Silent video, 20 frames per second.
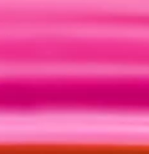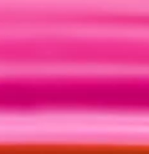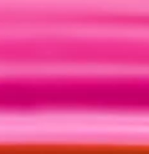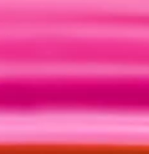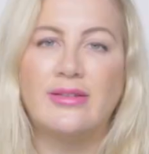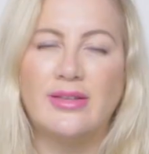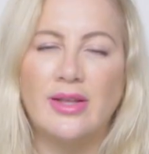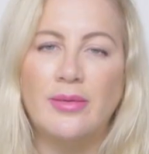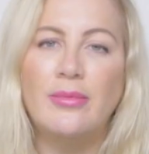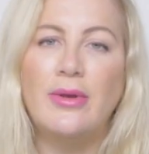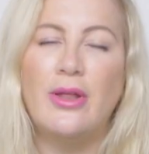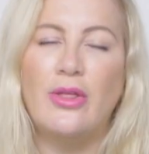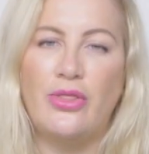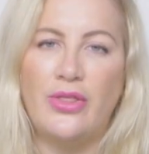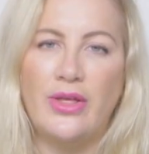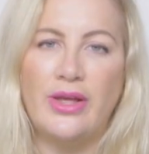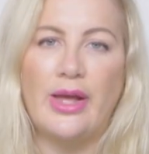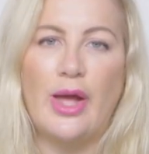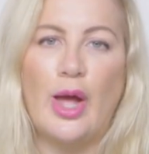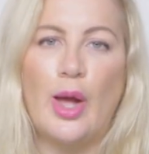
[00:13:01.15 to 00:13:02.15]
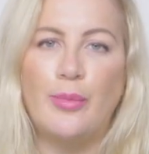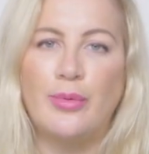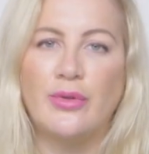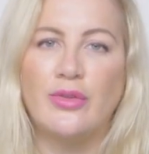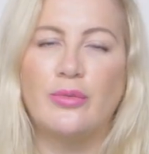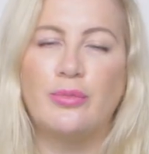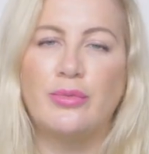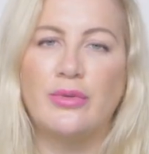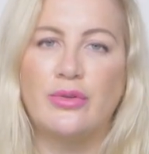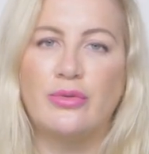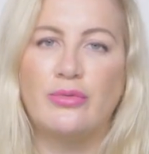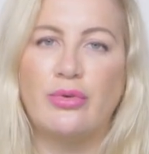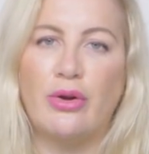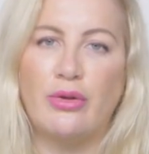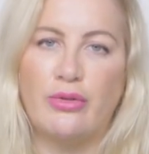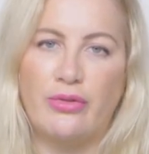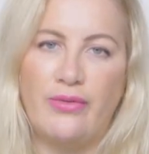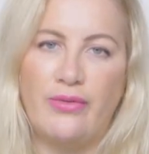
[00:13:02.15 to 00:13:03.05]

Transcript: A similar thing happens with growth